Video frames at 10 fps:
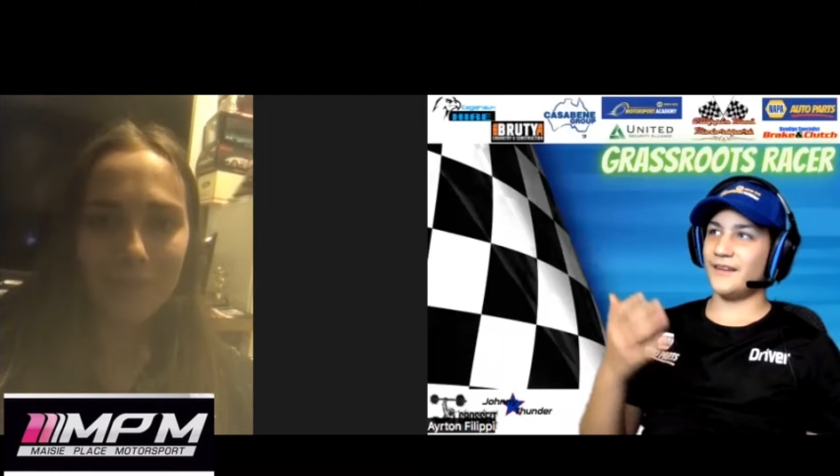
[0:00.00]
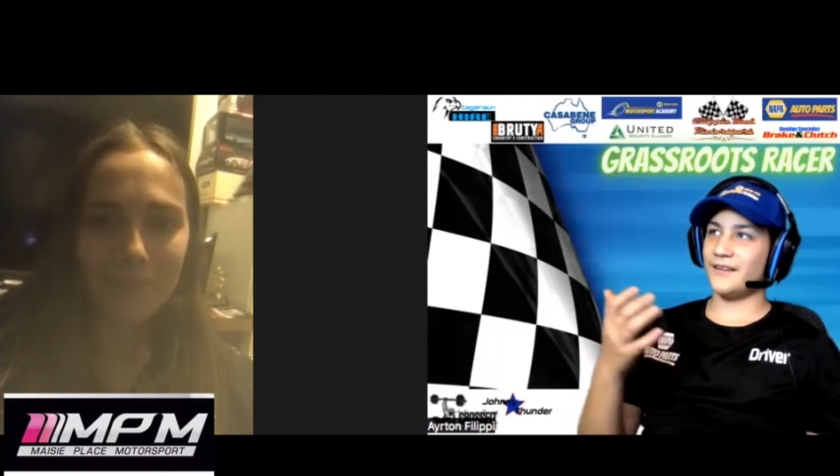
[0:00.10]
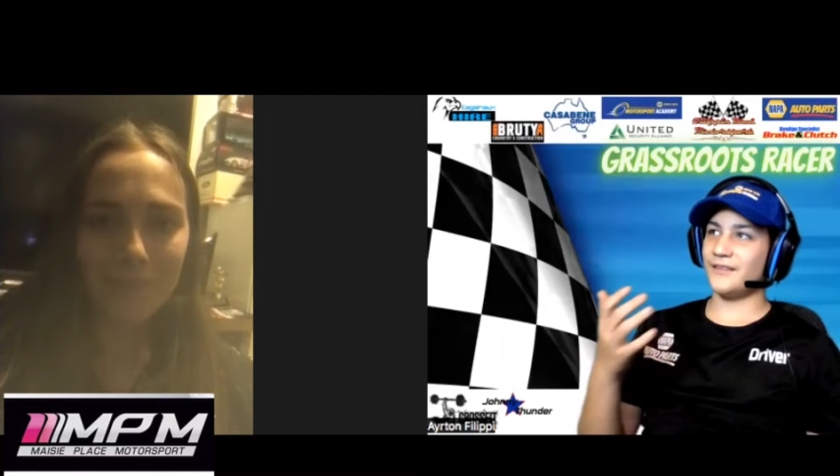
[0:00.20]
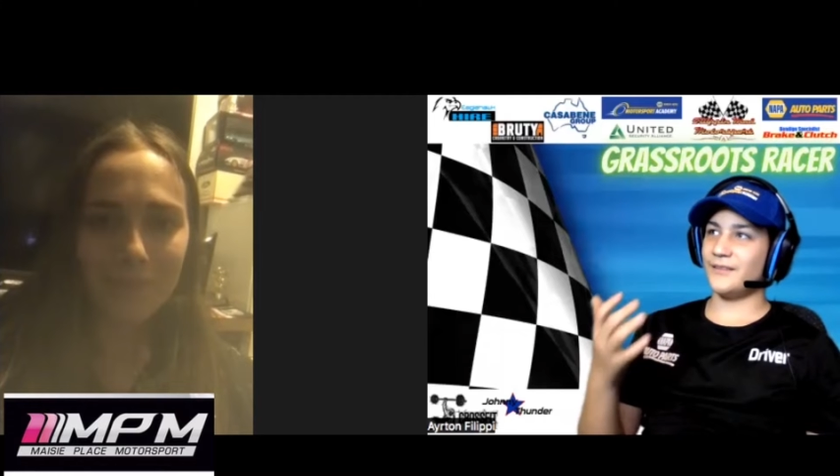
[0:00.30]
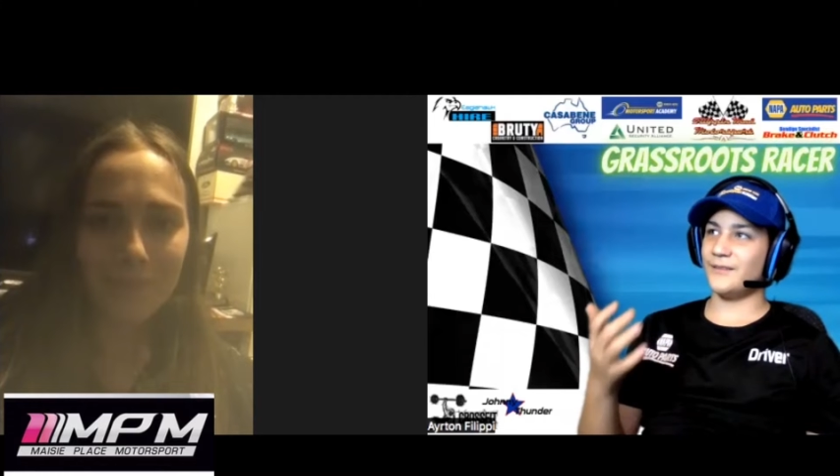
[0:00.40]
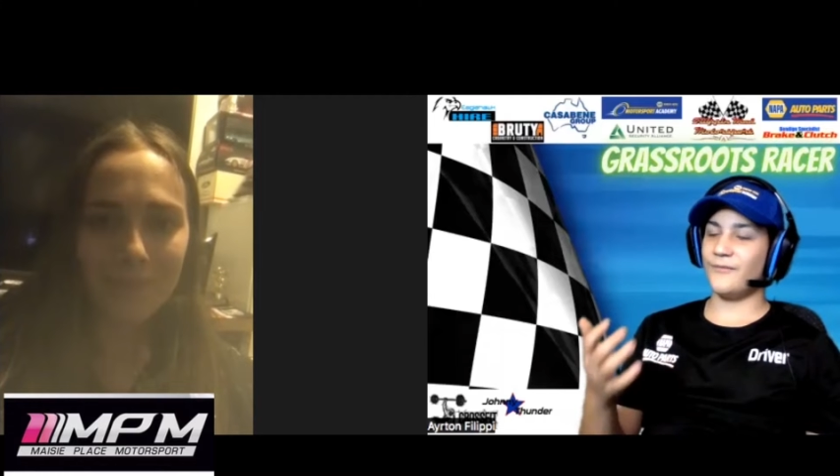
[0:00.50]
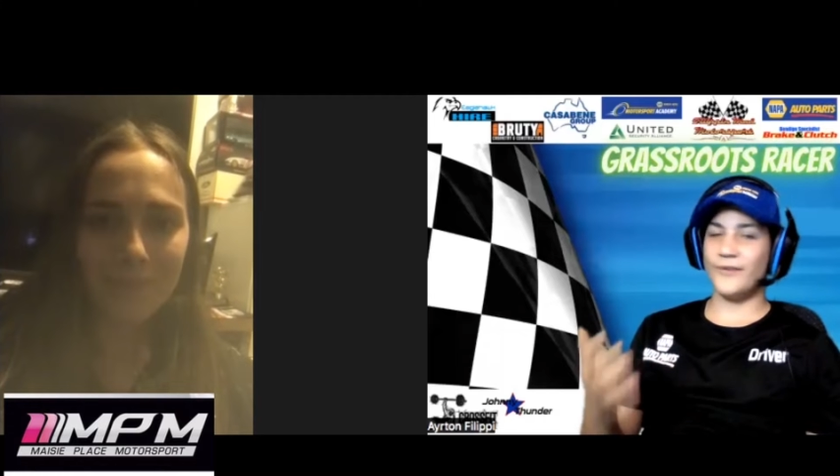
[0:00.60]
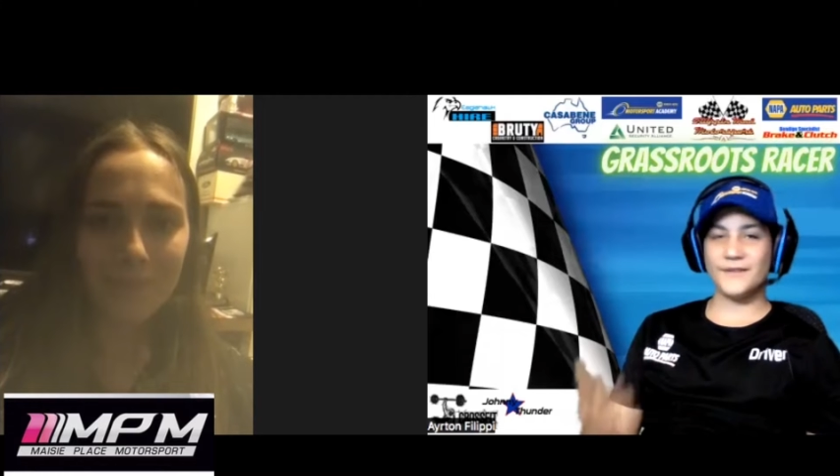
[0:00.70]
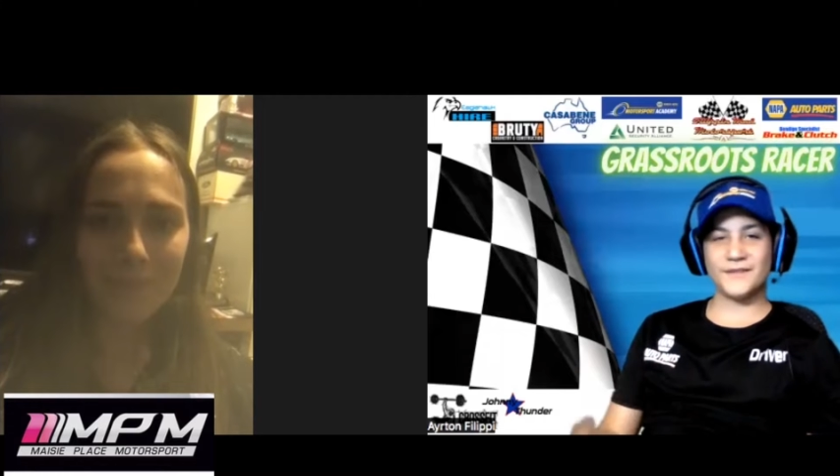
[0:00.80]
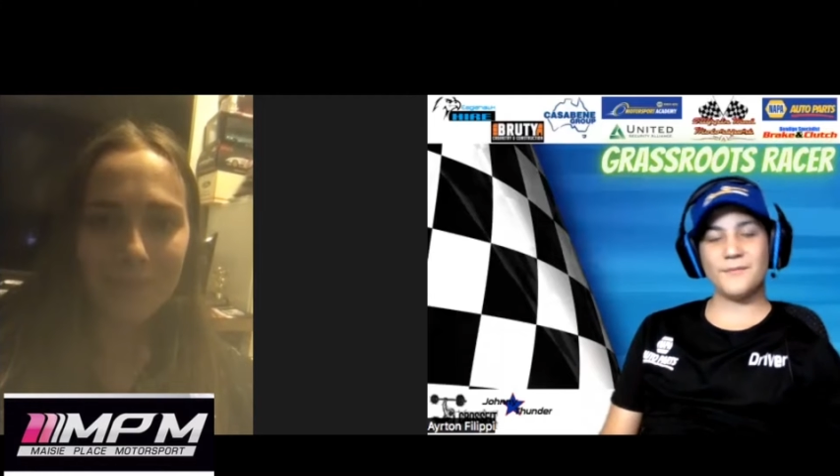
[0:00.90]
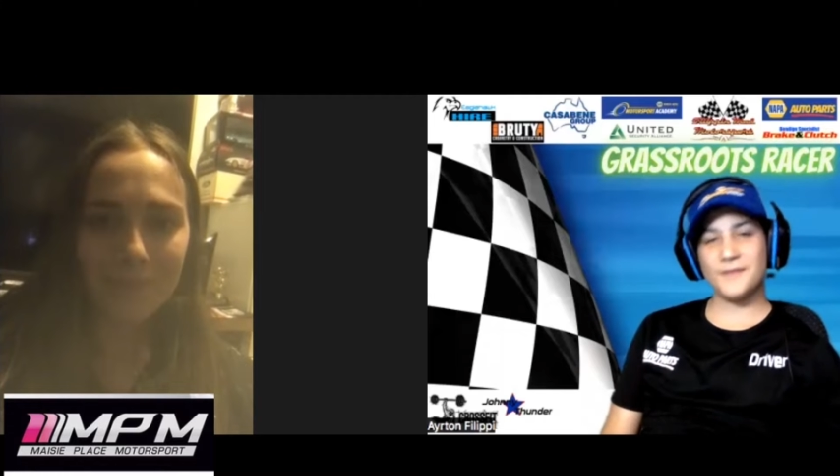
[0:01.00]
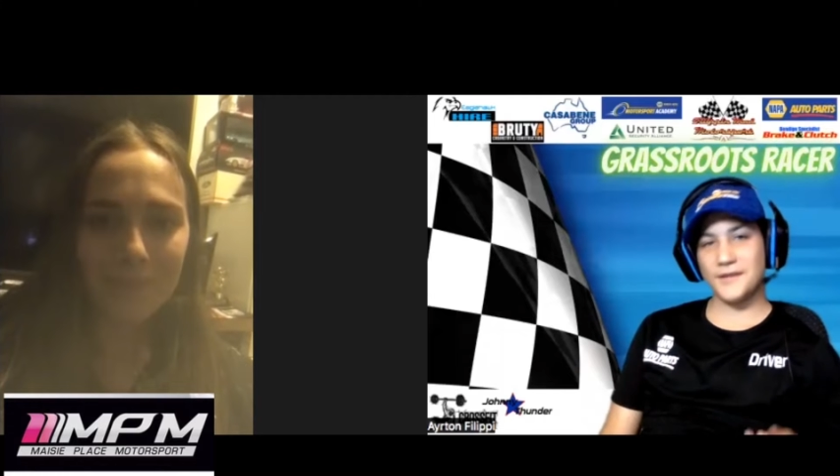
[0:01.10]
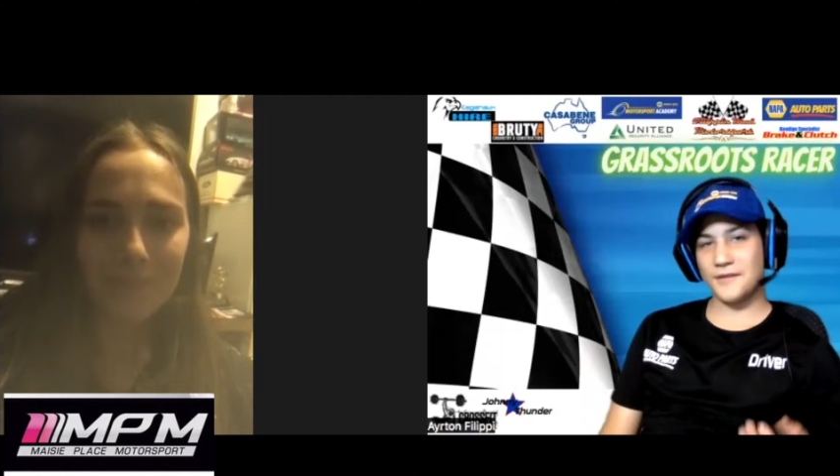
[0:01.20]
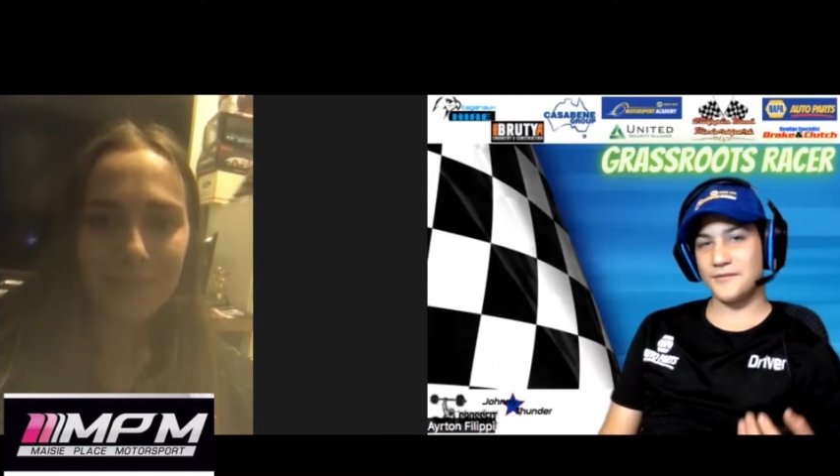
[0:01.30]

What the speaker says: like the first time you go